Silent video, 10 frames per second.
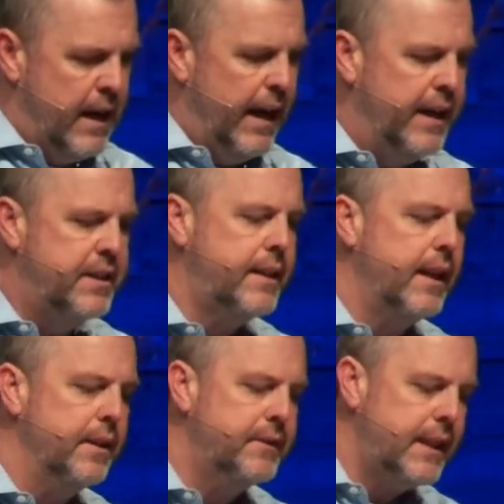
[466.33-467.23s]

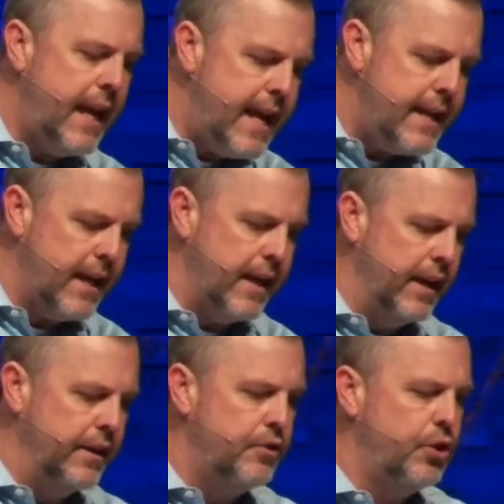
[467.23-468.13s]
instead of taking
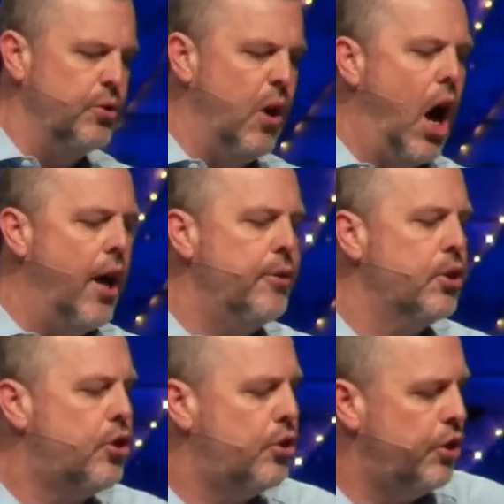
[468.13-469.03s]
it to other
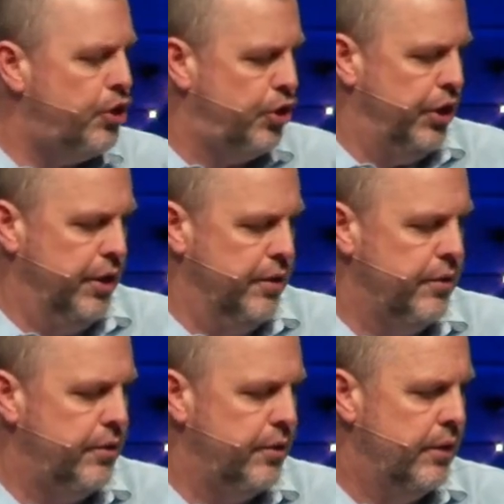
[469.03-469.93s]

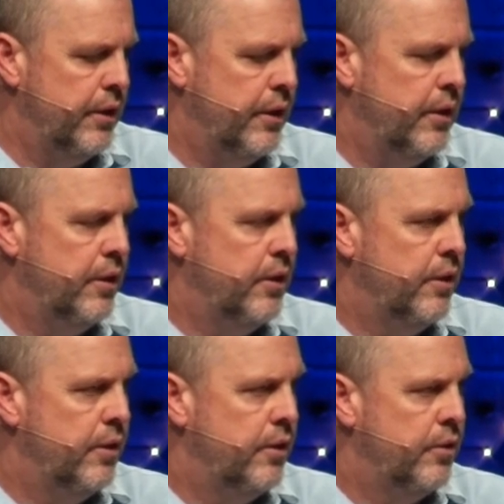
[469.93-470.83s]
Christians
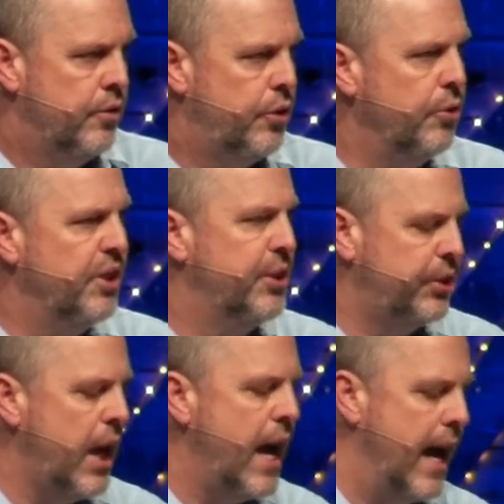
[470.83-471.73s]
to
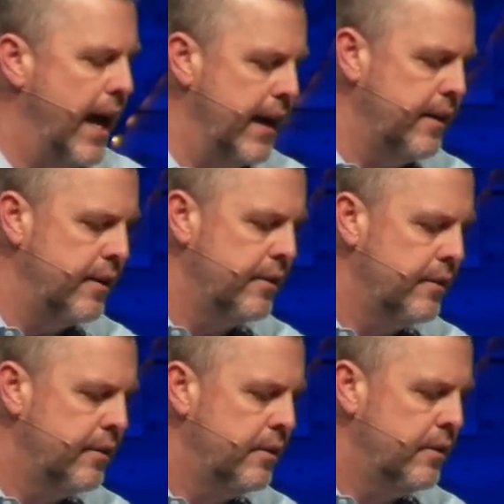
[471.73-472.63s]
decide
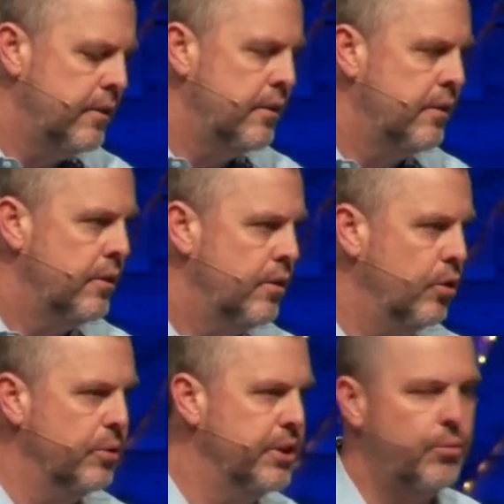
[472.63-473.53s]

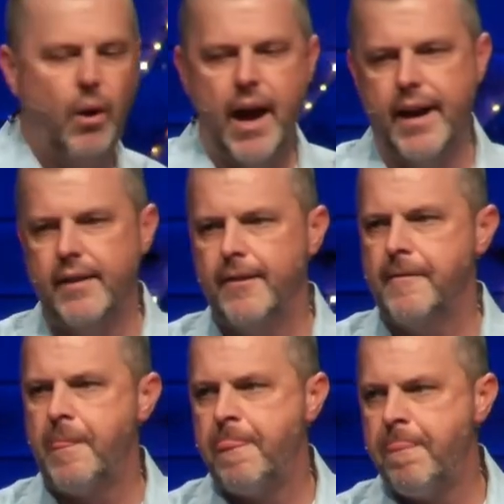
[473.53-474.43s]
who is right.
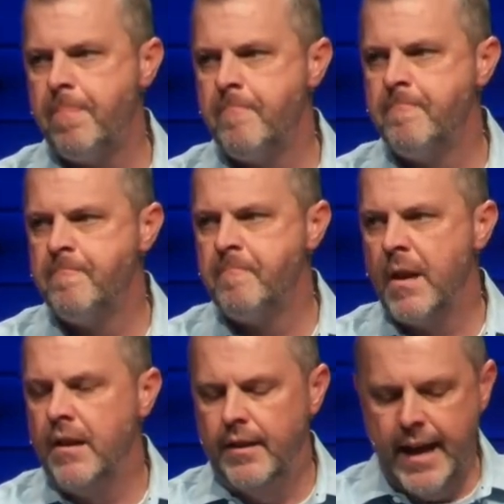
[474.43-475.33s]

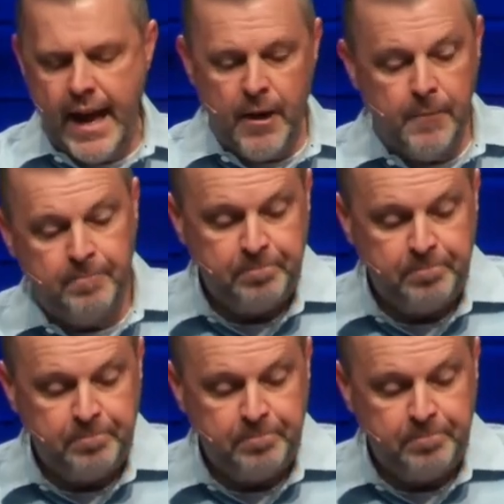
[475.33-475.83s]
Now,